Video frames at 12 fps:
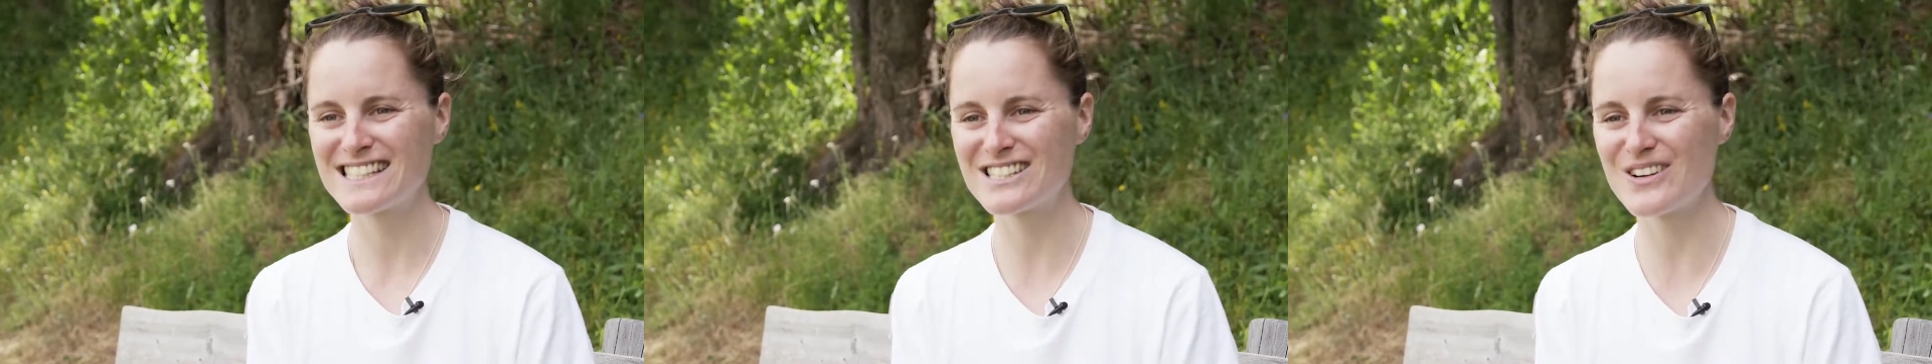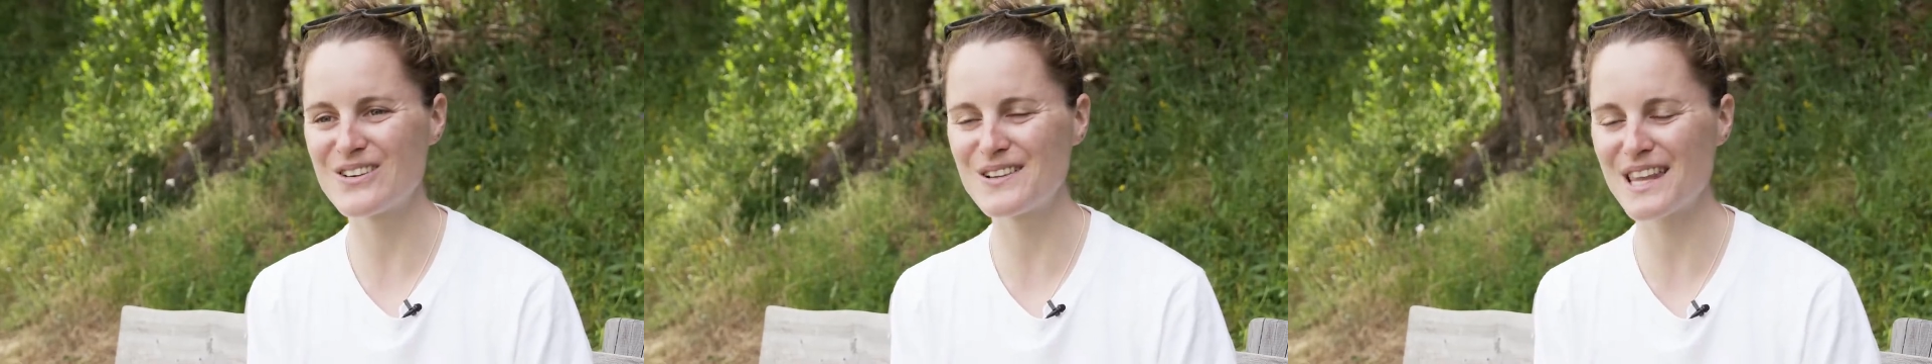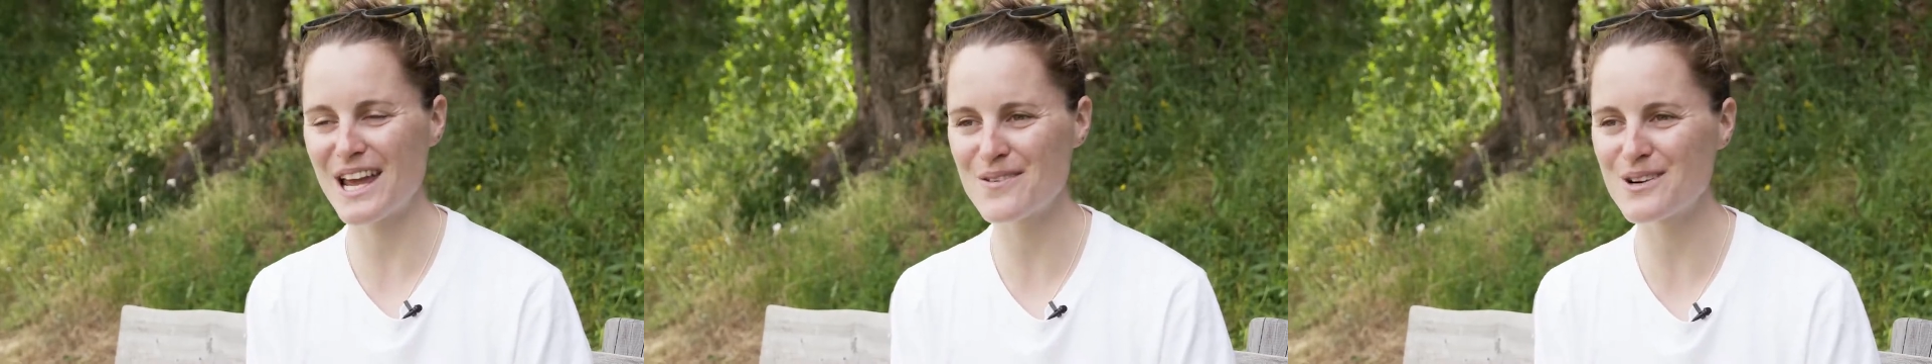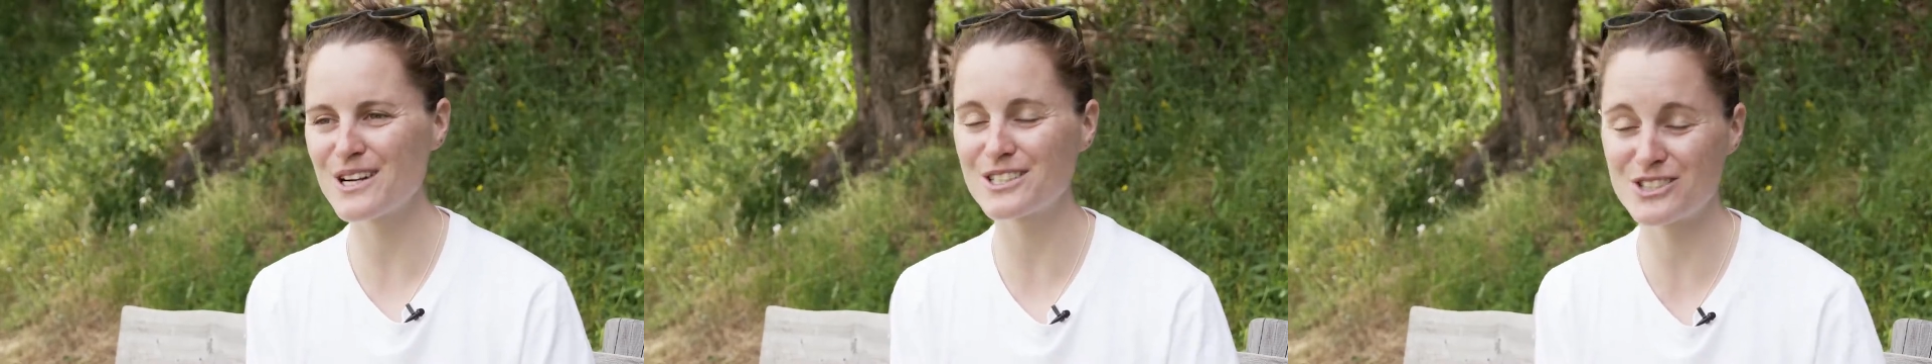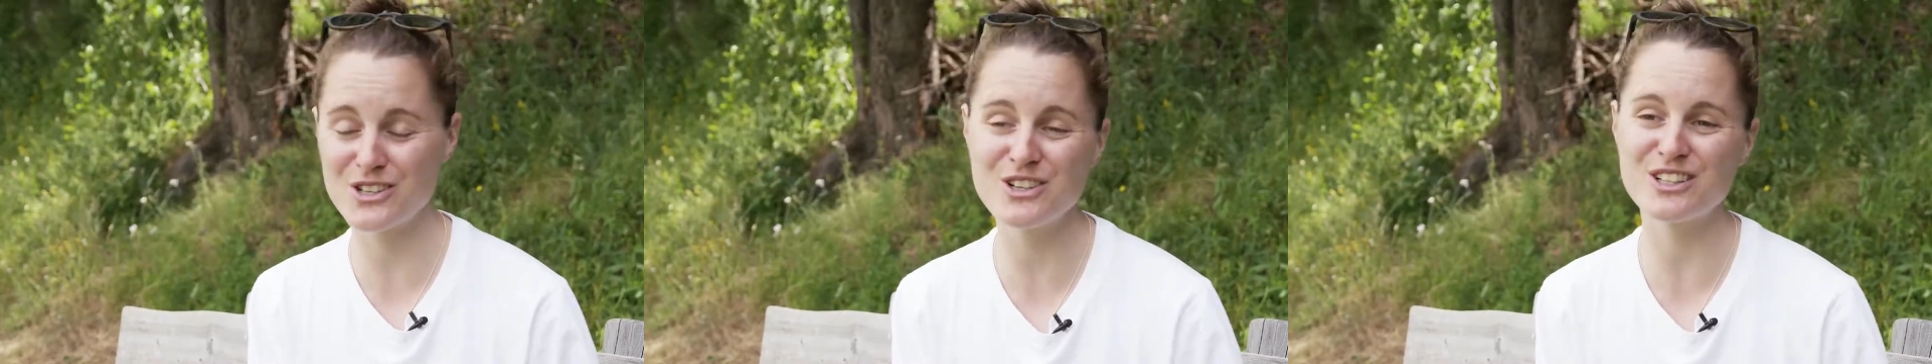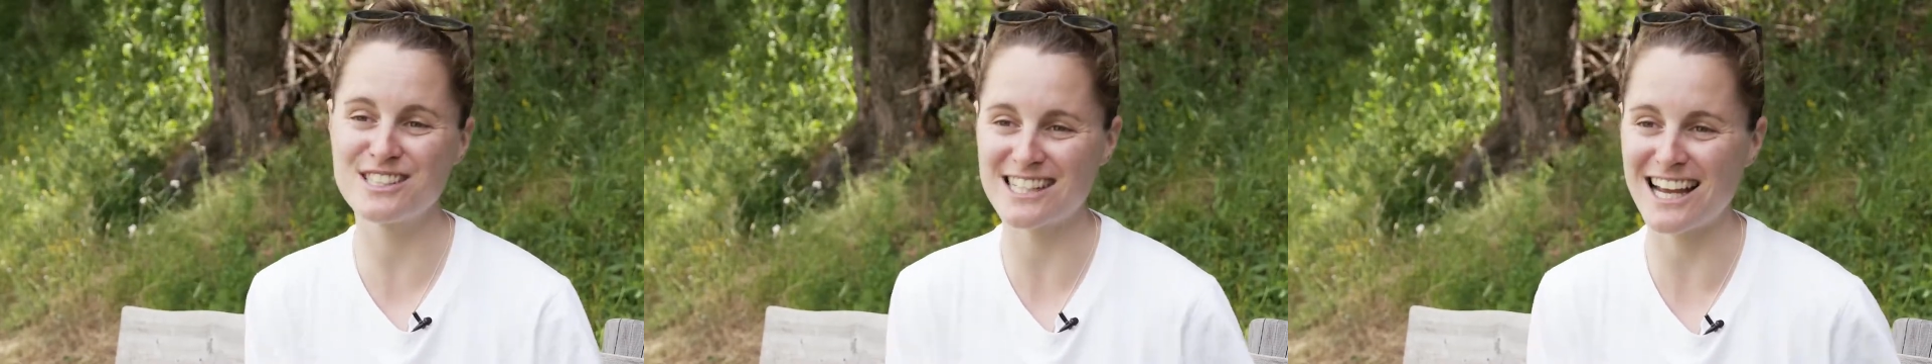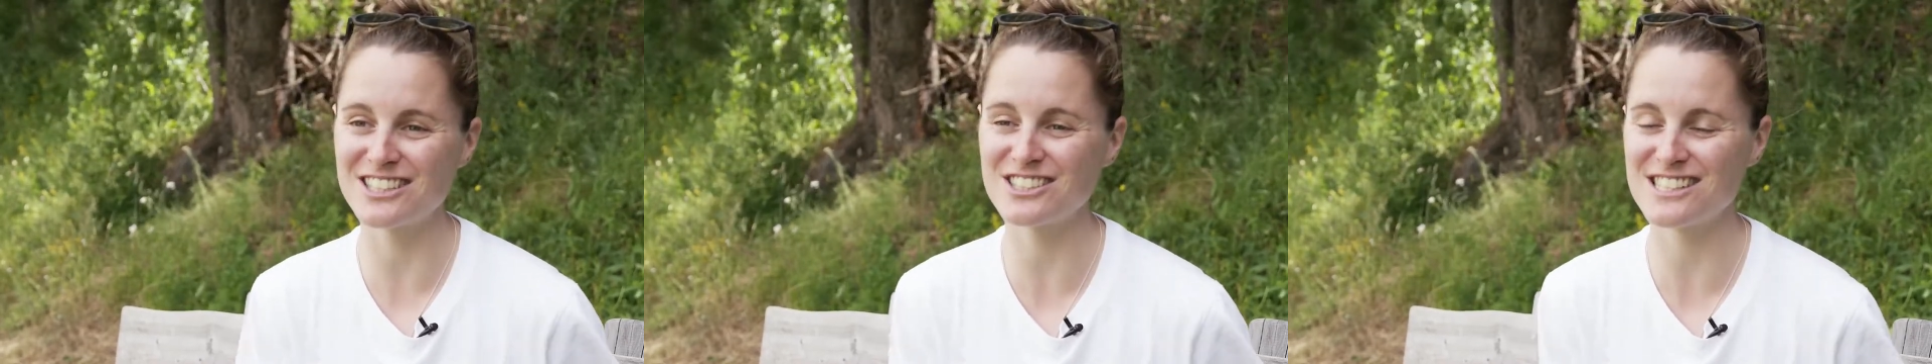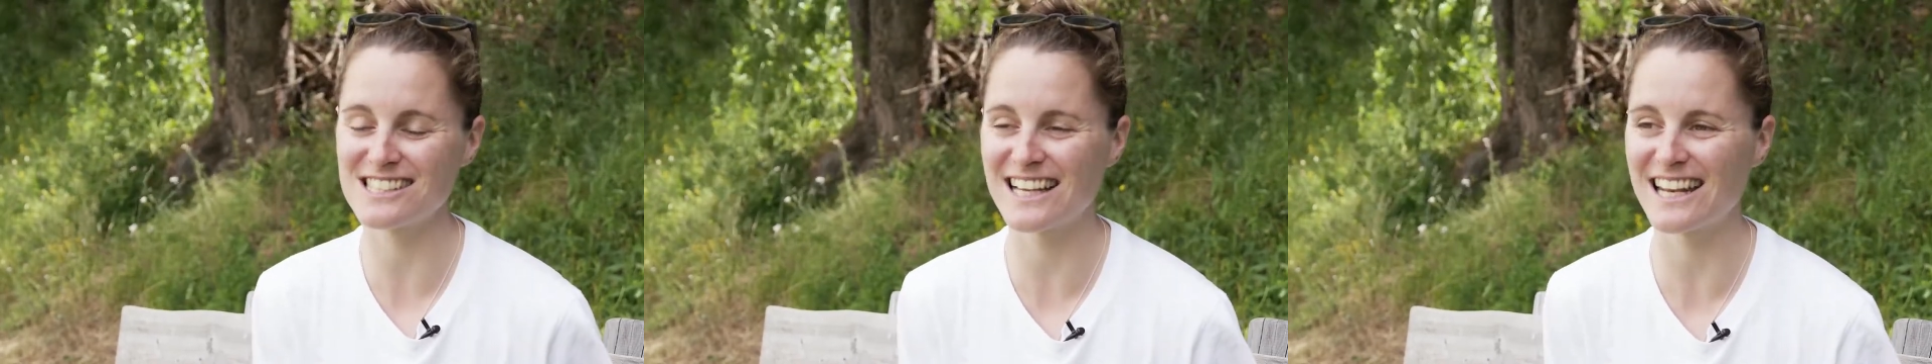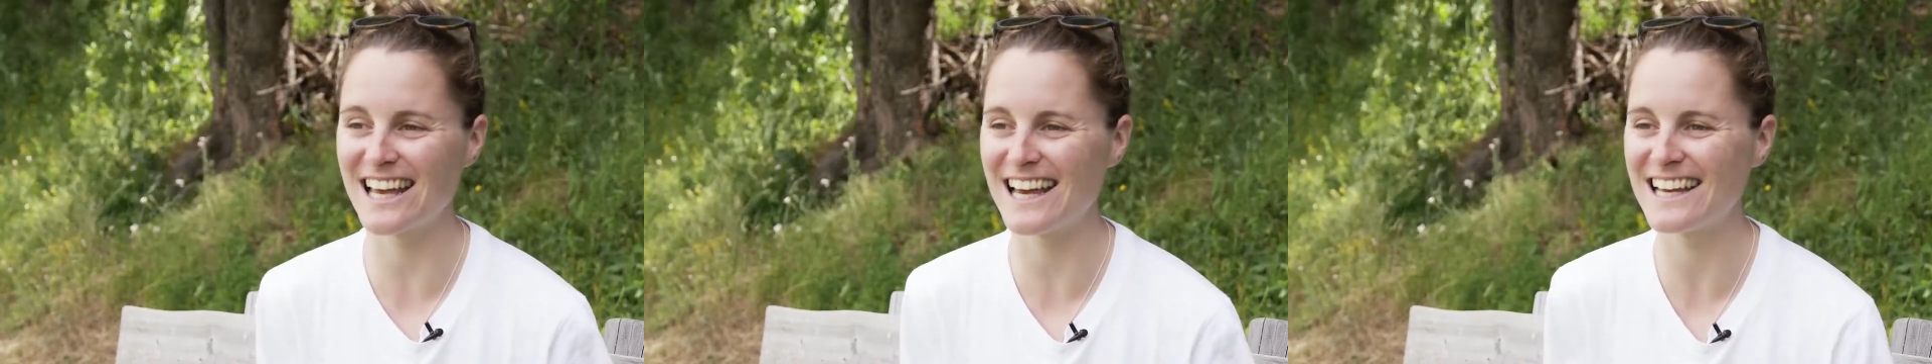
So they were two good sessions, and